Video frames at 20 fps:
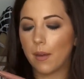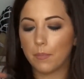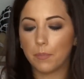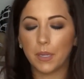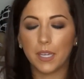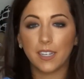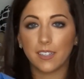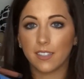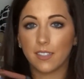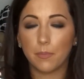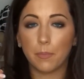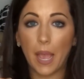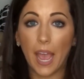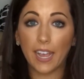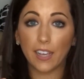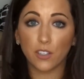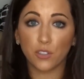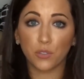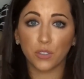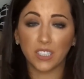because the
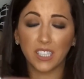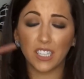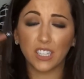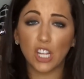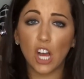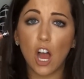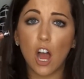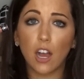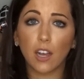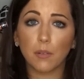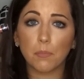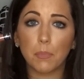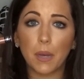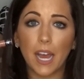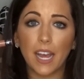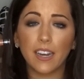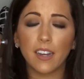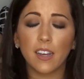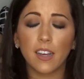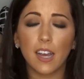bag is really long,
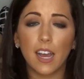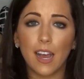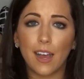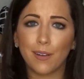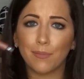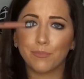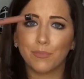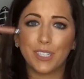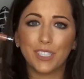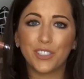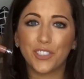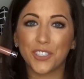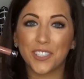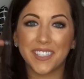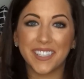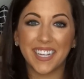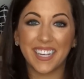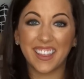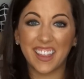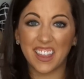but it's
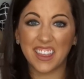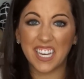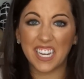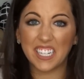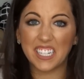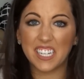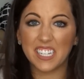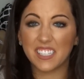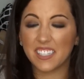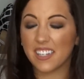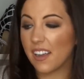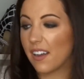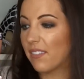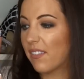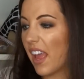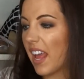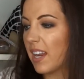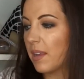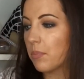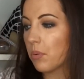just like the thickness
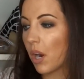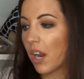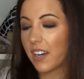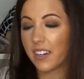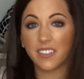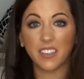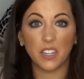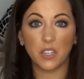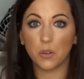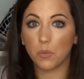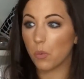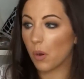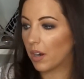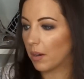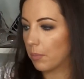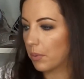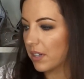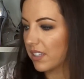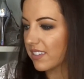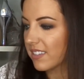of any product that you
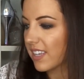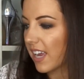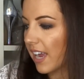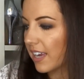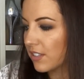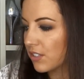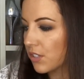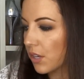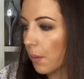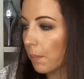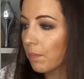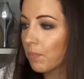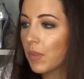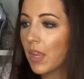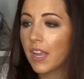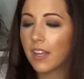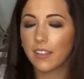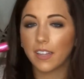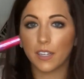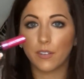want to put inside. So
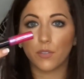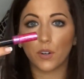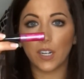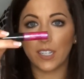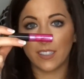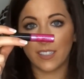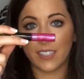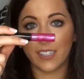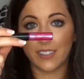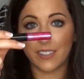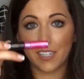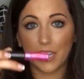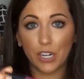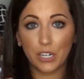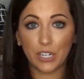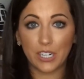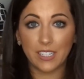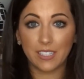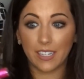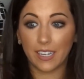like for instance,
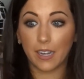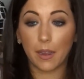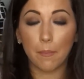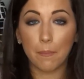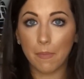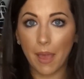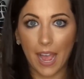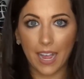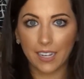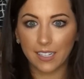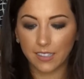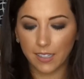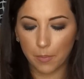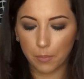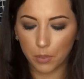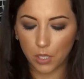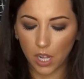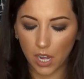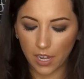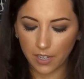here is like a MAC
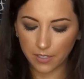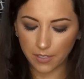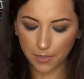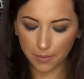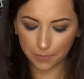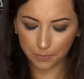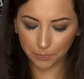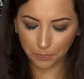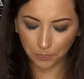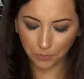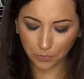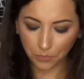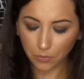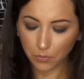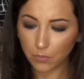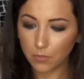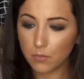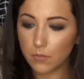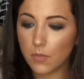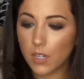lip gloss.
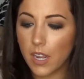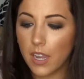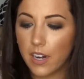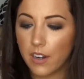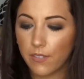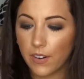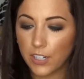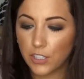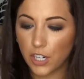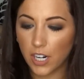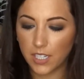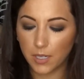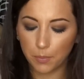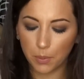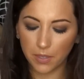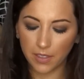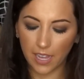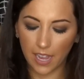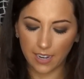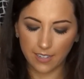And if I tried to
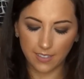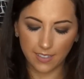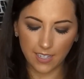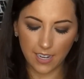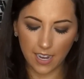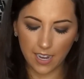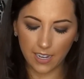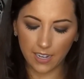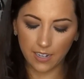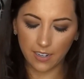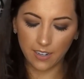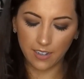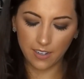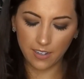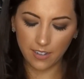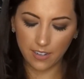put that inside,